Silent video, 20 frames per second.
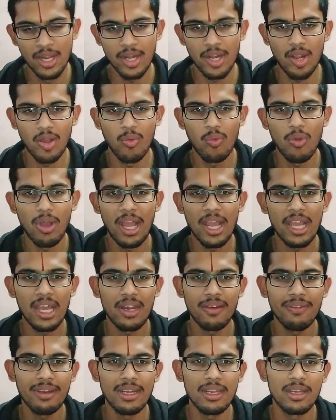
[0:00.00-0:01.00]
Now why
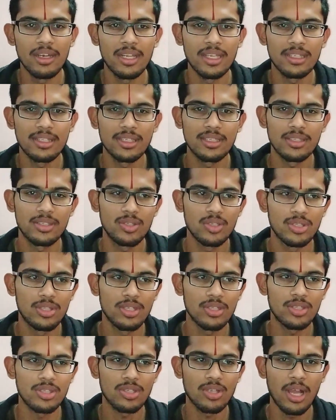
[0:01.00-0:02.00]
are we learning this?
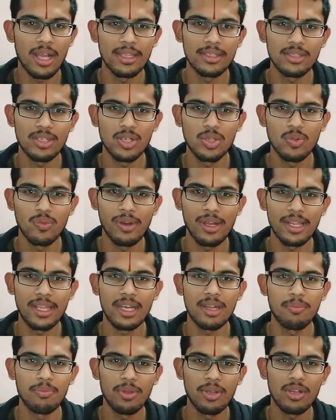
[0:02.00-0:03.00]
This answer you will
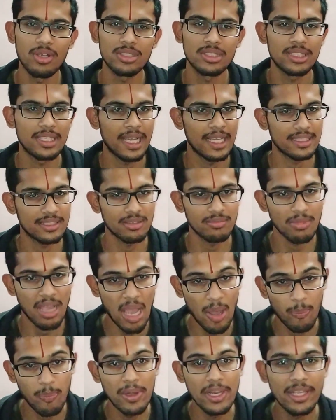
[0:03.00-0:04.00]
get because it has some
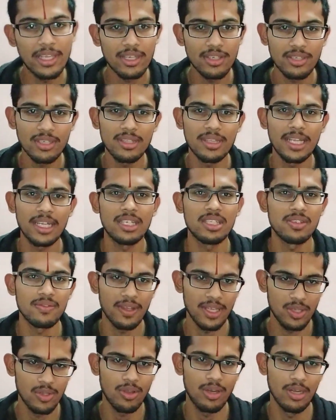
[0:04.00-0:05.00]
application, that is why
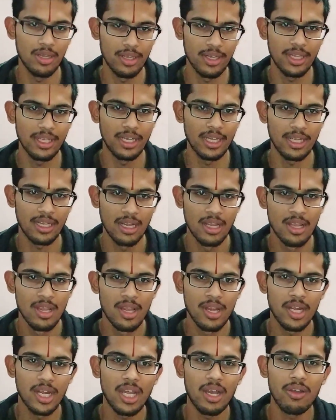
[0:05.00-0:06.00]
you are learning it.
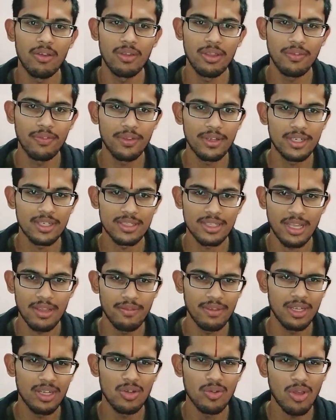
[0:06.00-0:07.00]
Now if it is
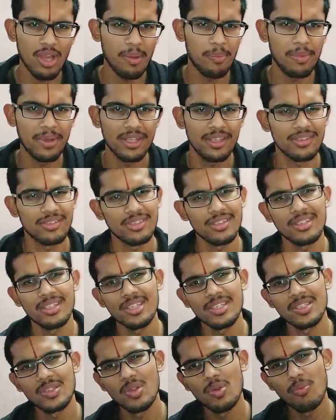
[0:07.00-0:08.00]
having no application, there
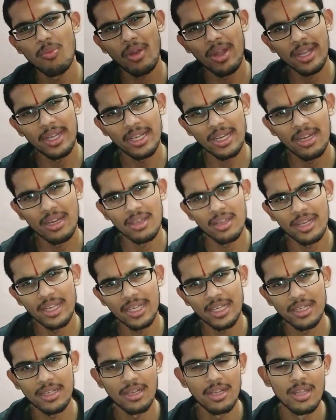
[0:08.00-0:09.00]
is no point in learning
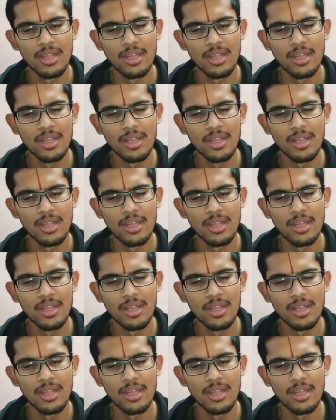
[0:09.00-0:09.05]
it,